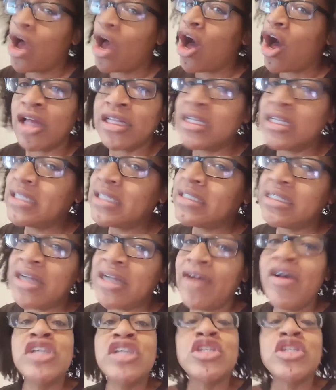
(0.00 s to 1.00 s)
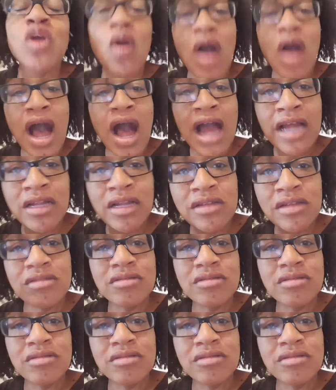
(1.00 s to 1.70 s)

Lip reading: all this stuff. So I